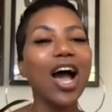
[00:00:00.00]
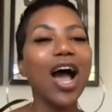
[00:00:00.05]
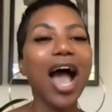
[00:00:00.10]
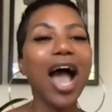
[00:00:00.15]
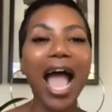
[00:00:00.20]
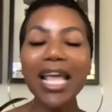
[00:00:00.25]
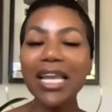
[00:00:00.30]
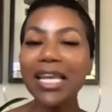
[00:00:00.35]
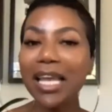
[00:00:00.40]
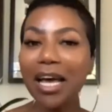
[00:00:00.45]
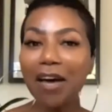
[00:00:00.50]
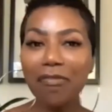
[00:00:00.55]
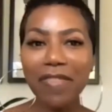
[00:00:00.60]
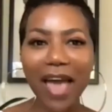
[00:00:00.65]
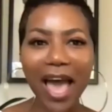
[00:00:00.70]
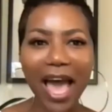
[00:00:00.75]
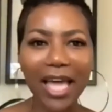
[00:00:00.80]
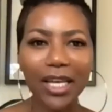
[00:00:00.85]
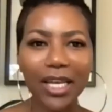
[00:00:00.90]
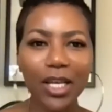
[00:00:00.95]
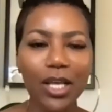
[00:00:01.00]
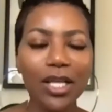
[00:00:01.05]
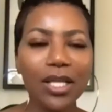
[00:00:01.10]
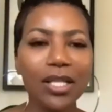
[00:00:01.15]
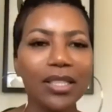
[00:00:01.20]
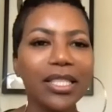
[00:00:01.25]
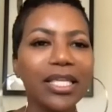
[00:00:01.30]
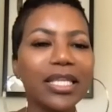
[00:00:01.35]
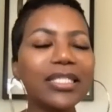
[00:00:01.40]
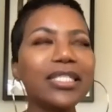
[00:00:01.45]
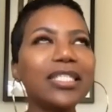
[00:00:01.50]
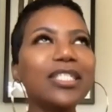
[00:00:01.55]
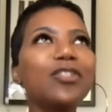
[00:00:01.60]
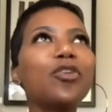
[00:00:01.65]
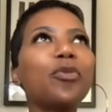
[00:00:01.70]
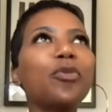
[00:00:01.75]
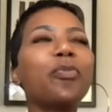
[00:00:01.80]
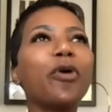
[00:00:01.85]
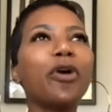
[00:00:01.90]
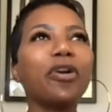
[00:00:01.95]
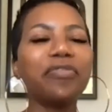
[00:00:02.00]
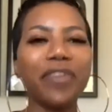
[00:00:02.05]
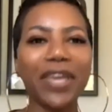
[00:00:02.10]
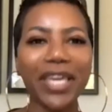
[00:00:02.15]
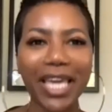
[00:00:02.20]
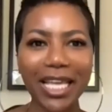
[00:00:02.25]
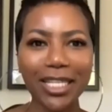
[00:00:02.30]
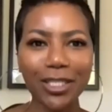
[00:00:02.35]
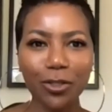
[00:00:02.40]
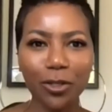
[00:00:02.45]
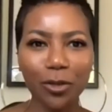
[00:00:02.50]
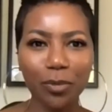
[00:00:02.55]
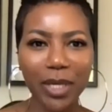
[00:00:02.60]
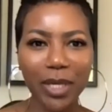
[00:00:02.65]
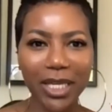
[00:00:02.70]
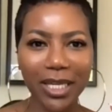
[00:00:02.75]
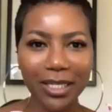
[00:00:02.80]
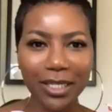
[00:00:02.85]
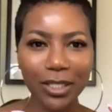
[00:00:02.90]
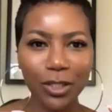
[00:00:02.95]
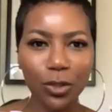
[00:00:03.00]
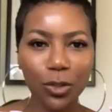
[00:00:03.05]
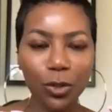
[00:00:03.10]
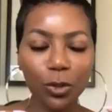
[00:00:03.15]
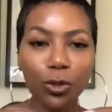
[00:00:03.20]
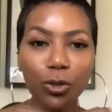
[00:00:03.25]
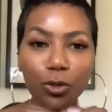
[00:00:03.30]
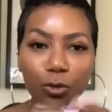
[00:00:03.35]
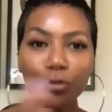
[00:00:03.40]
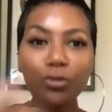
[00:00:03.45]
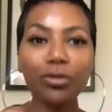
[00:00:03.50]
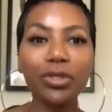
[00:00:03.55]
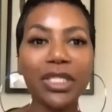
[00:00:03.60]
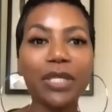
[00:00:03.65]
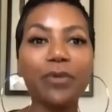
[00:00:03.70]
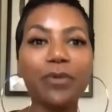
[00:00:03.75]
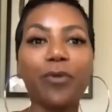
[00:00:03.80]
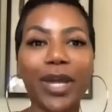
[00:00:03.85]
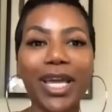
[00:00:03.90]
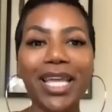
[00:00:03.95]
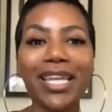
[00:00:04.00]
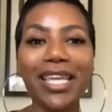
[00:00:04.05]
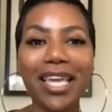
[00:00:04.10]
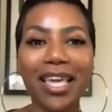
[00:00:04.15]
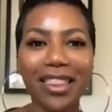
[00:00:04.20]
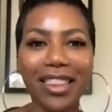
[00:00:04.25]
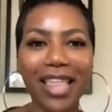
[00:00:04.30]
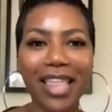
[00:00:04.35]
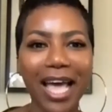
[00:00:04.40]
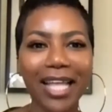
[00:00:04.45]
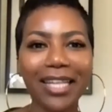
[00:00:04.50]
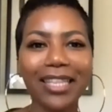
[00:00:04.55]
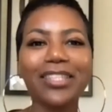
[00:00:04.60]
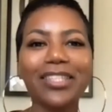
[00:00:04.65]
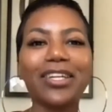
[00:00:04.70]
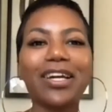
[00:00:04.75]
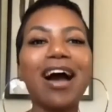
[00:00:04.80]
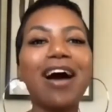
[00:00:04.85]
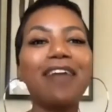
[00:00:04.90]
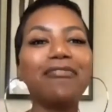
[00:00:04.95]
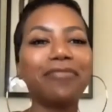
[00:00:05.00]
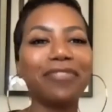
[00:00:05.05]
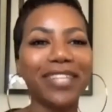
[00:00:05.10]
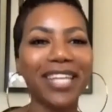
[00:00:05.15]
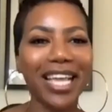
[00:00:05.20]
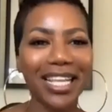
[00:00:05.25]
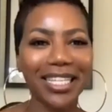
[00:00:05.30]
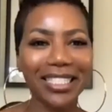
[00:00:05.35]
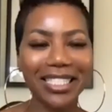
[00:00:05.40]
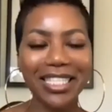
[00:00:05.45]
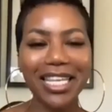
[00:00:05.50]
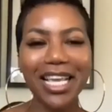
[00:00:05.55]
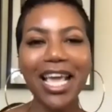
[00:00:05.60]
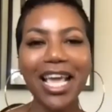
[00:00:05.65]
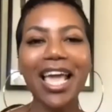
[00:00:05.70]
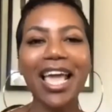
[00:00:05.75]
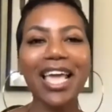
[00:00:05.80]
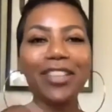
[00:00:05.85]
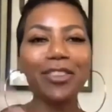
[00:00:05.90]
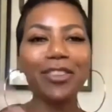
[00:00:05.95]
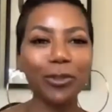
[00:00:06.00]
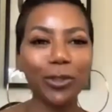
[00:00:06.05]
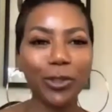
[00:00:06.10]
I love that. This is the perfect answer because you truly radiate that, the confidence and the